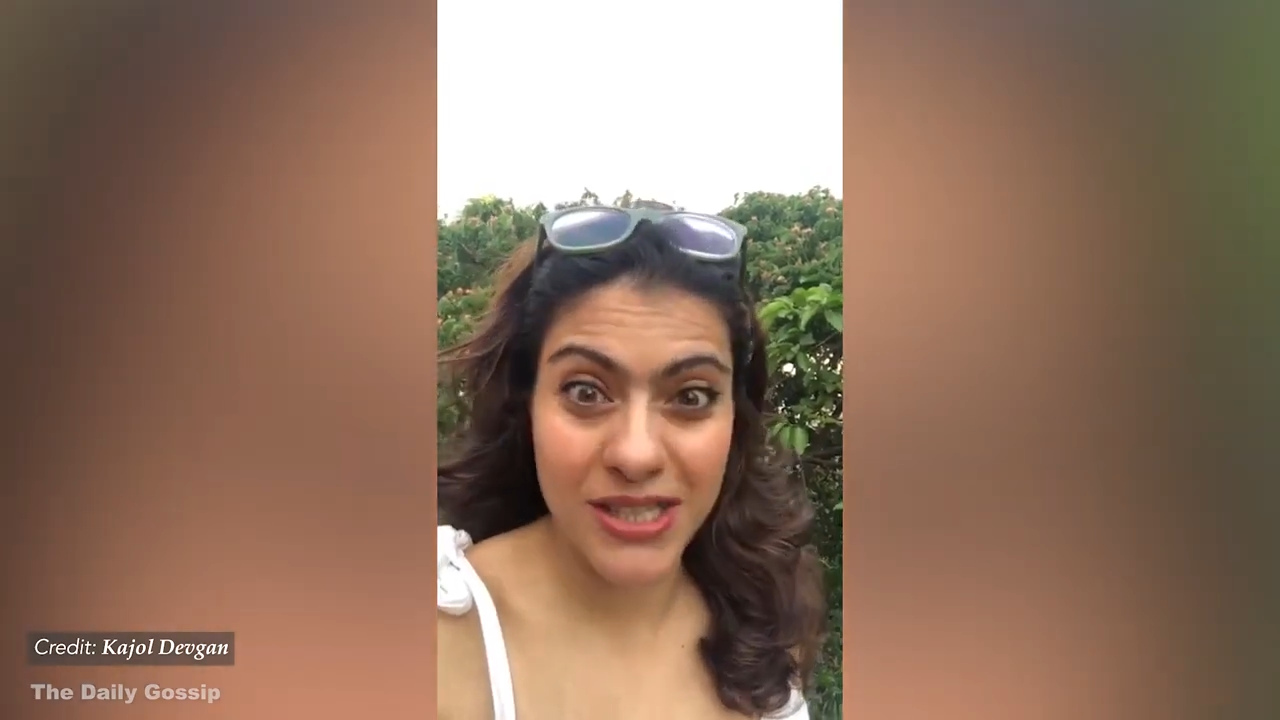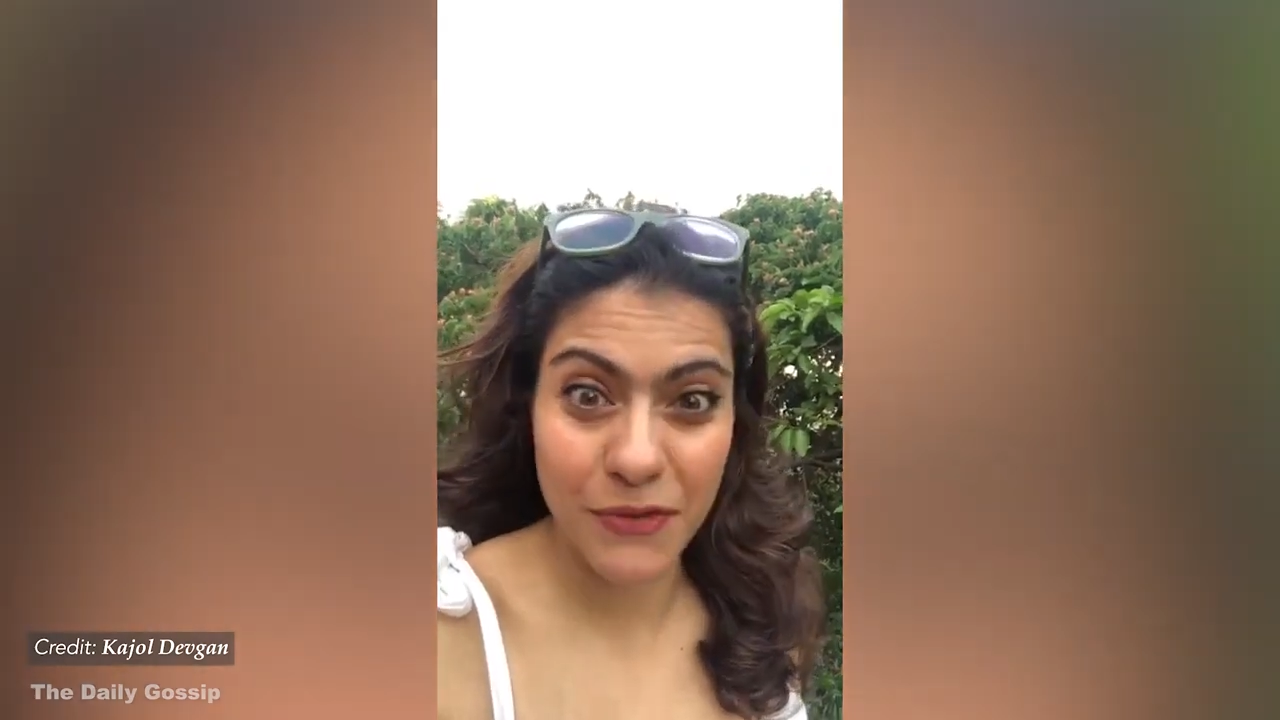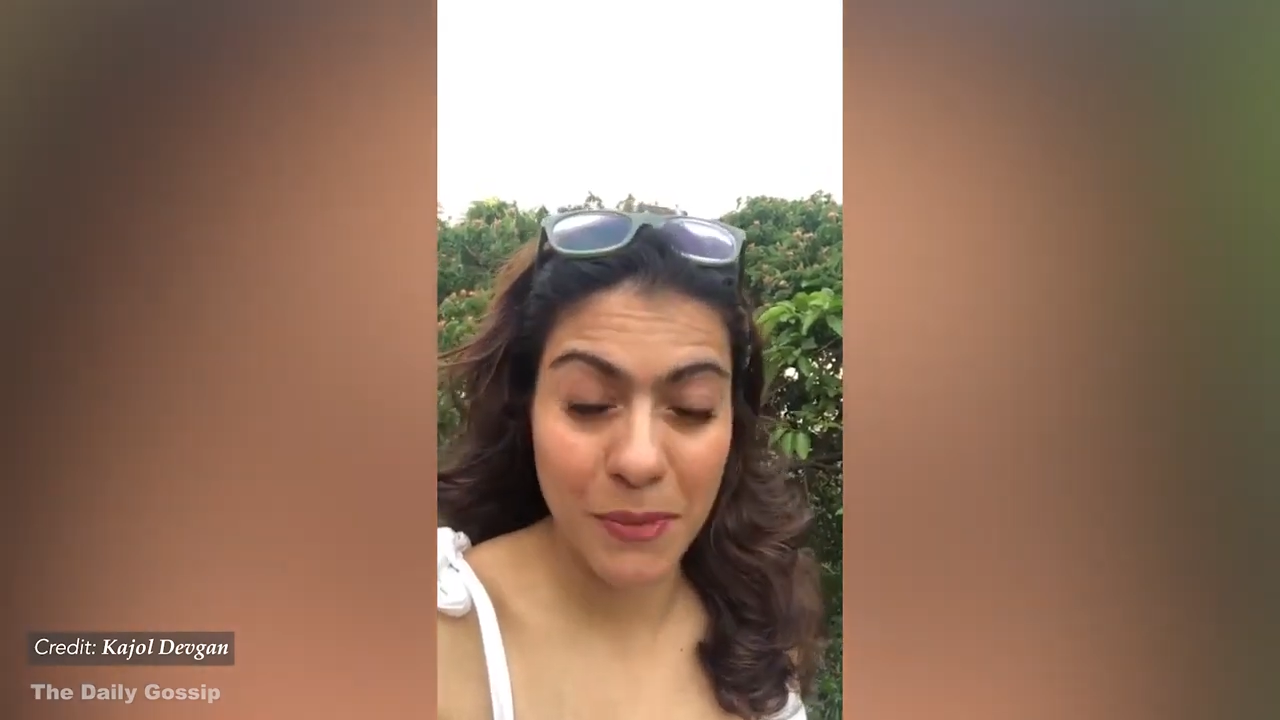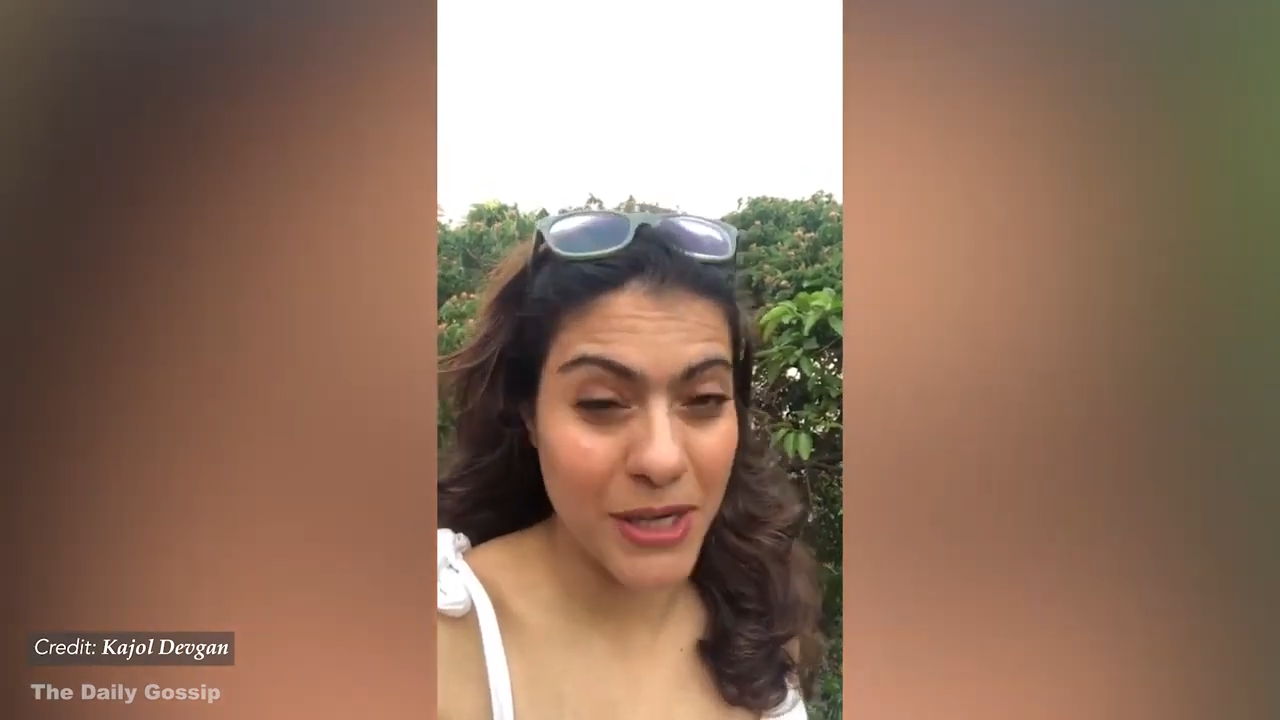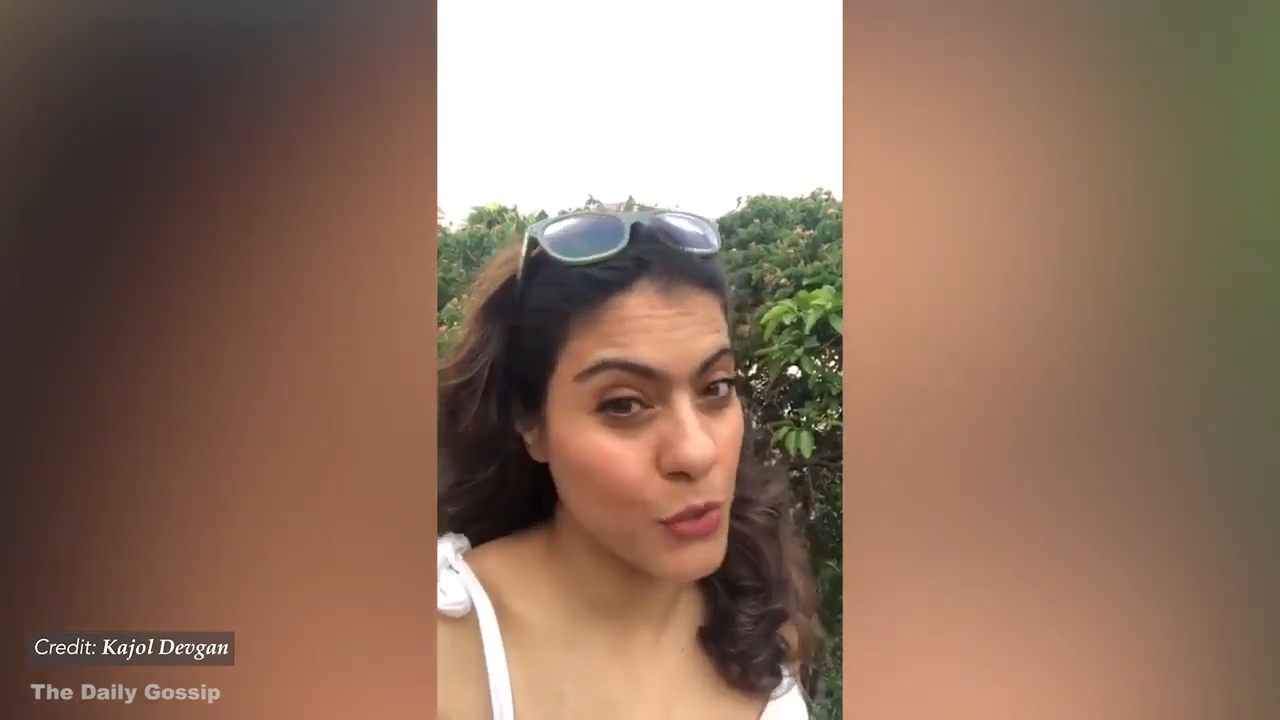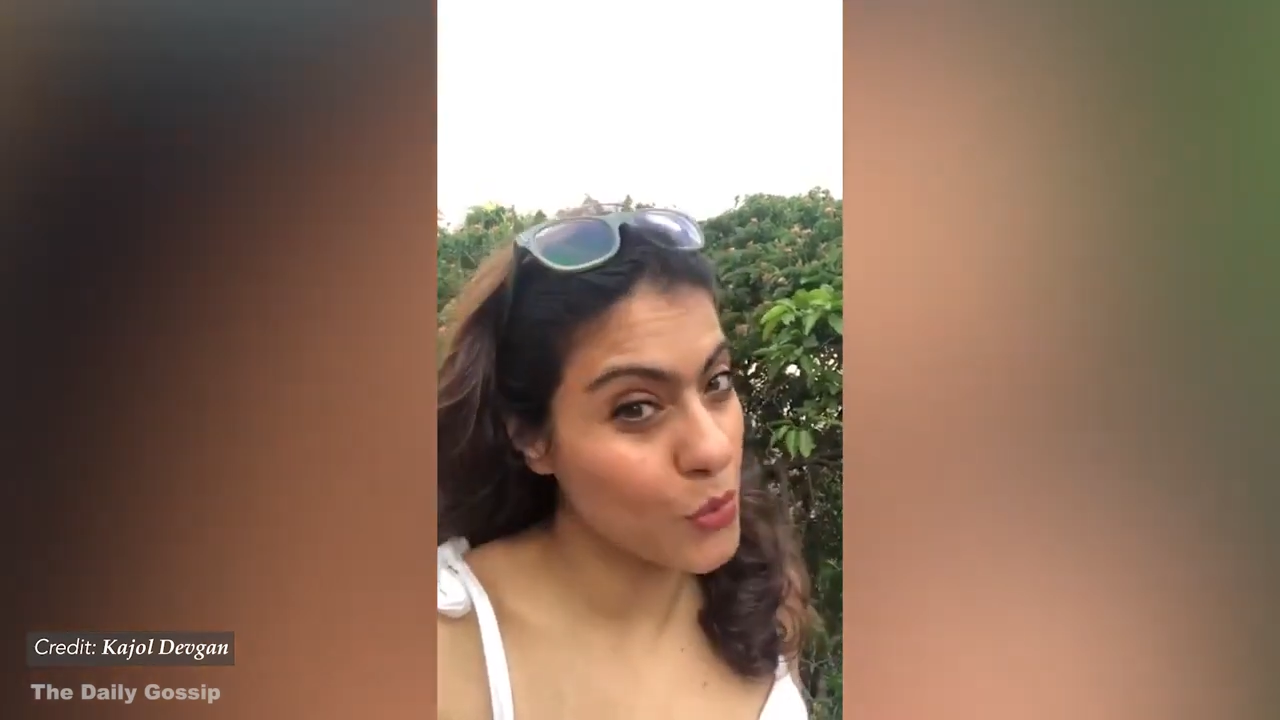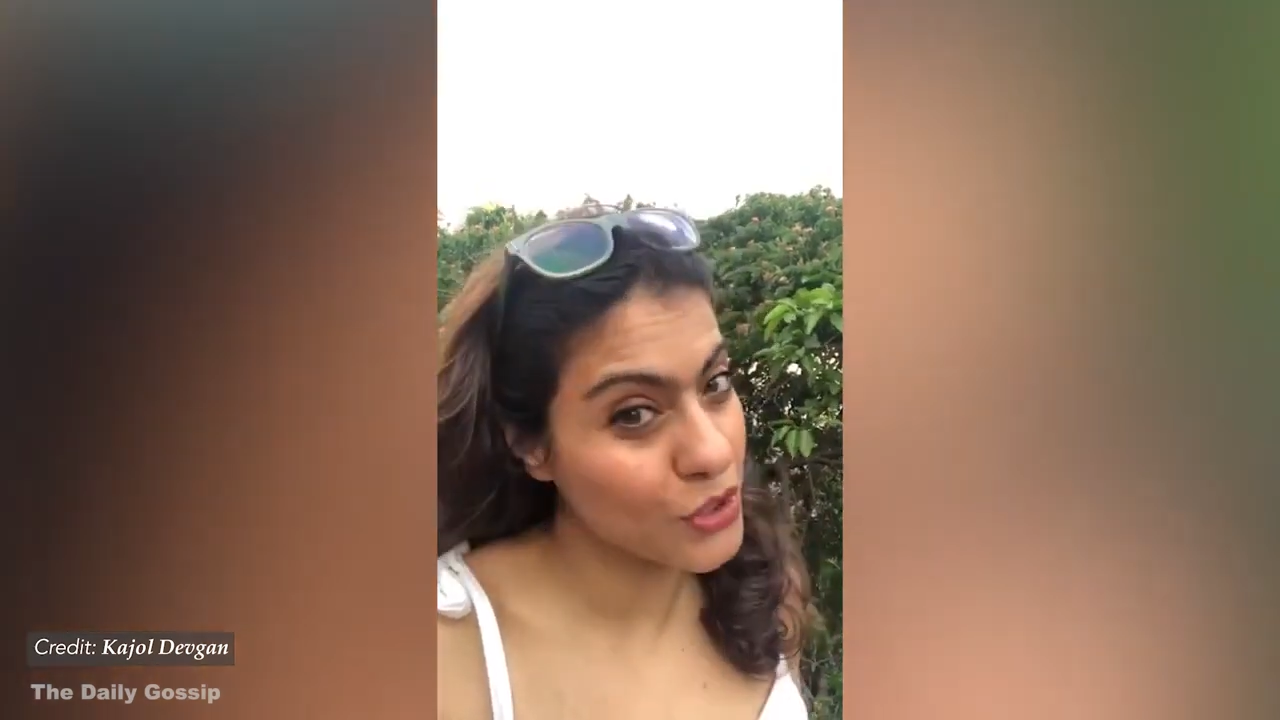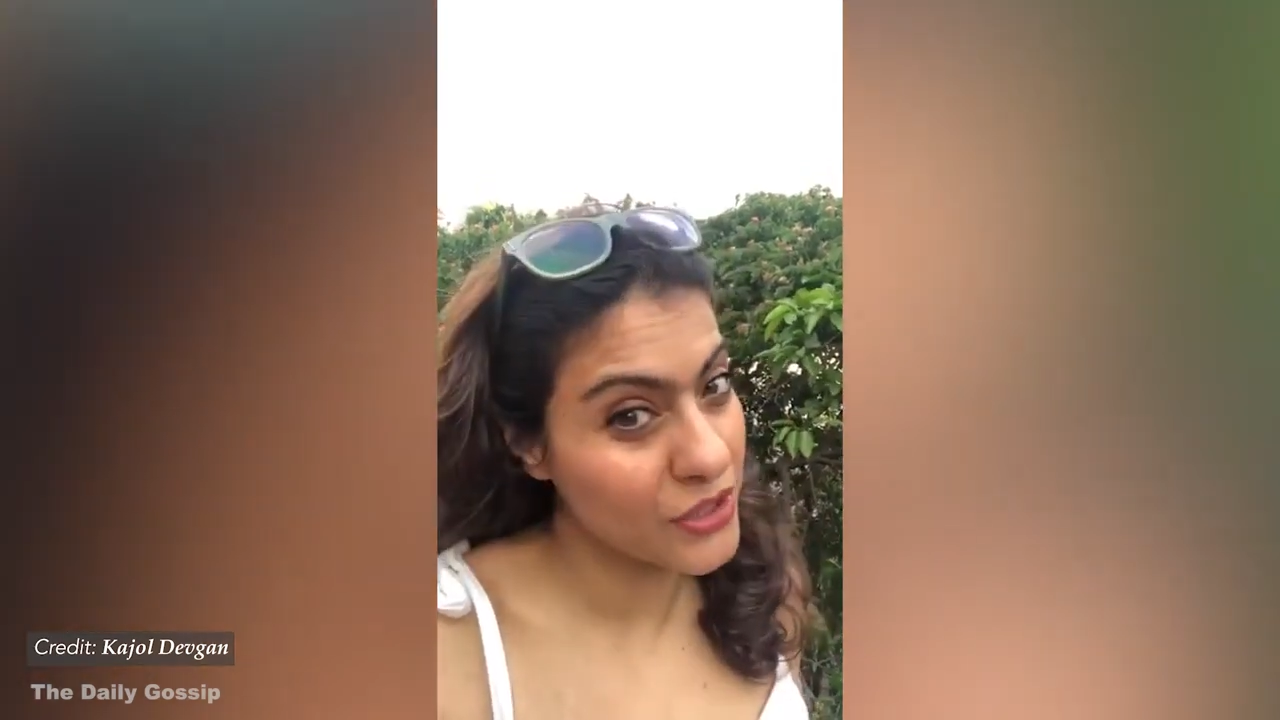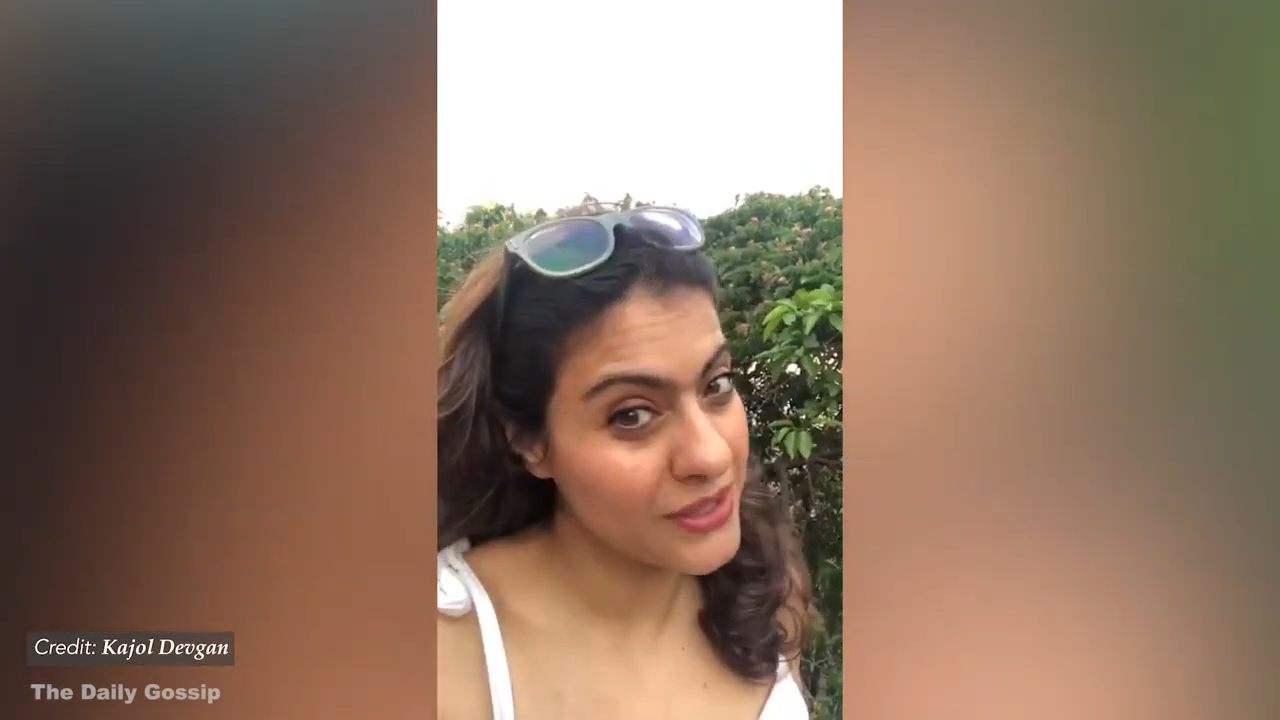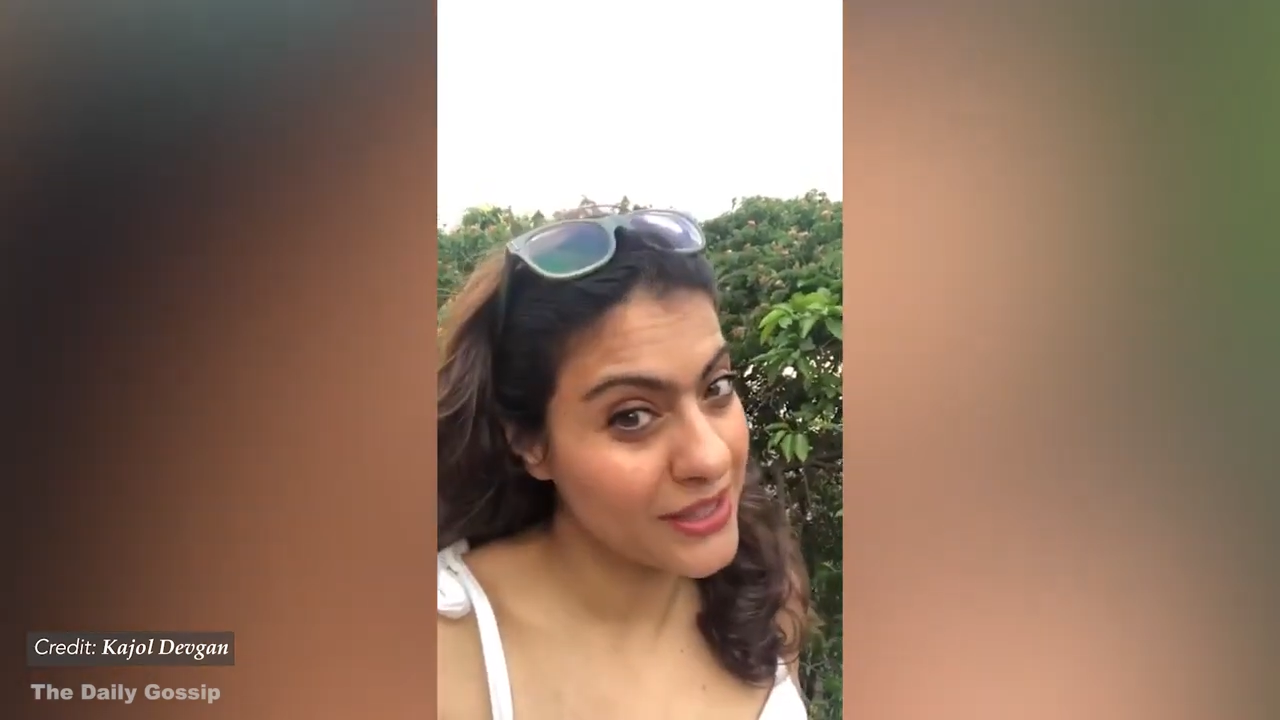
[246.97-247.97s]
for my
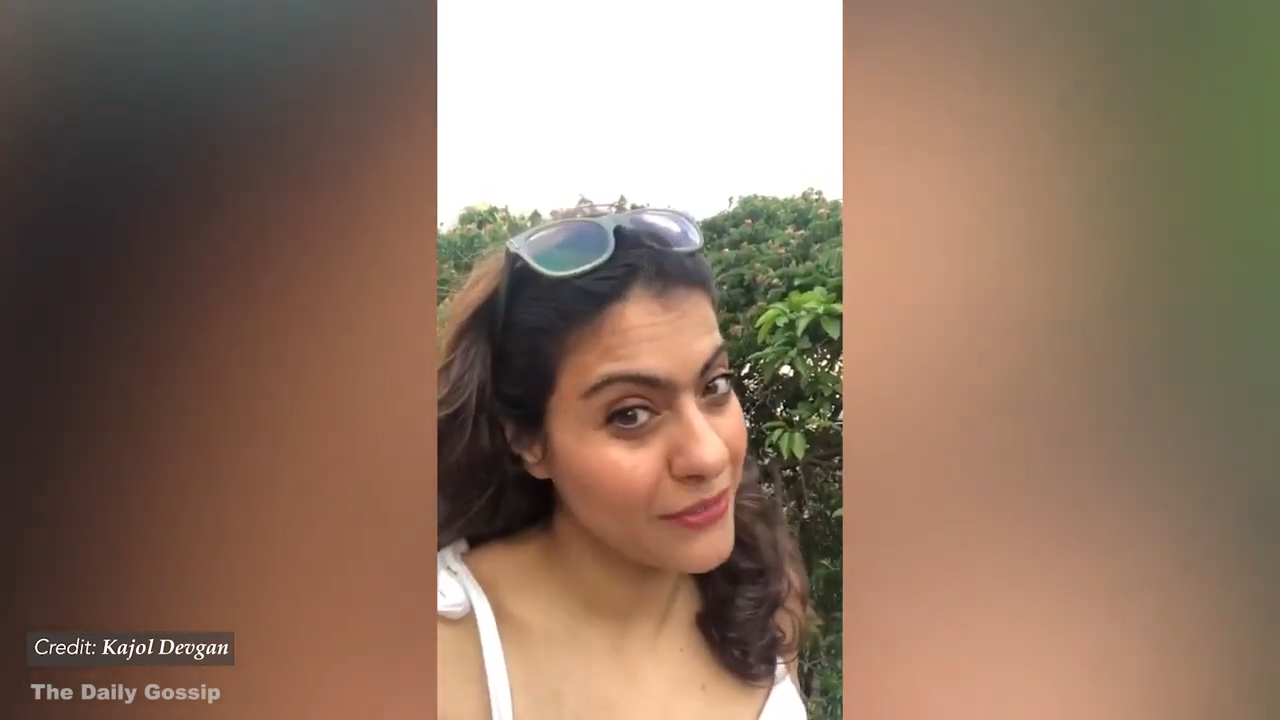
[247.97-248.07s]
daughter,